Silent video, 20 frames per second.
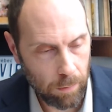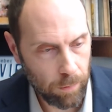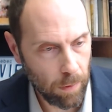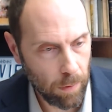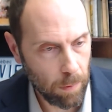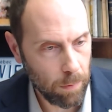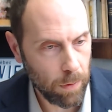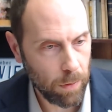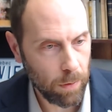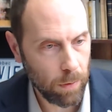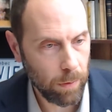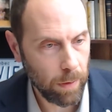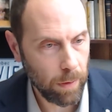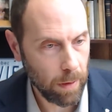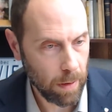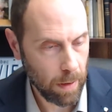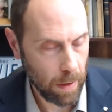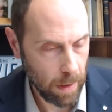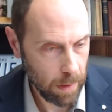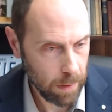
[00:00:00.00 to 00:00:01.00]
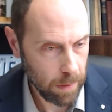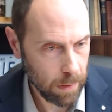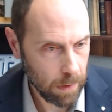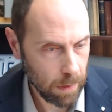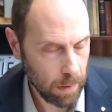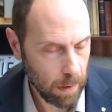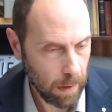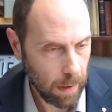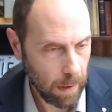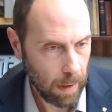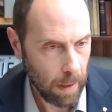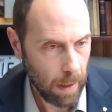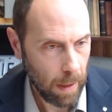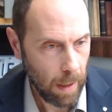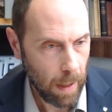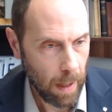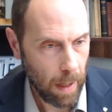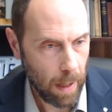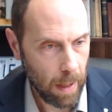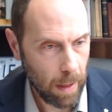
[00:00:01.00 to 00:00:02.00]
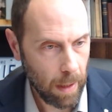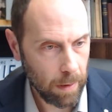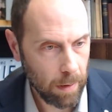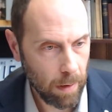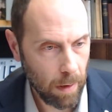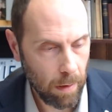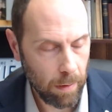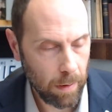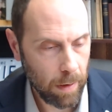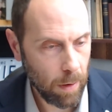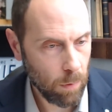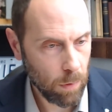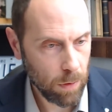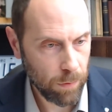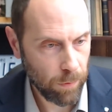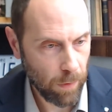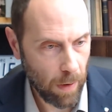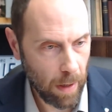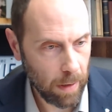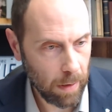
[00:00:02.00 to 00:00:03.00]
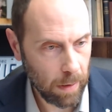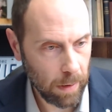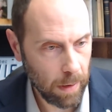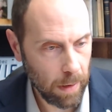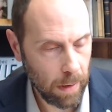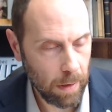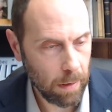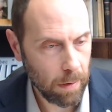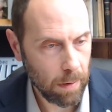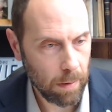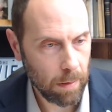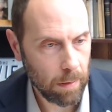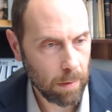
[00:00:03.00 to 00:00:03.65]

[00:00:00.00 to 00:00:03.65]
from doing this, and he was finally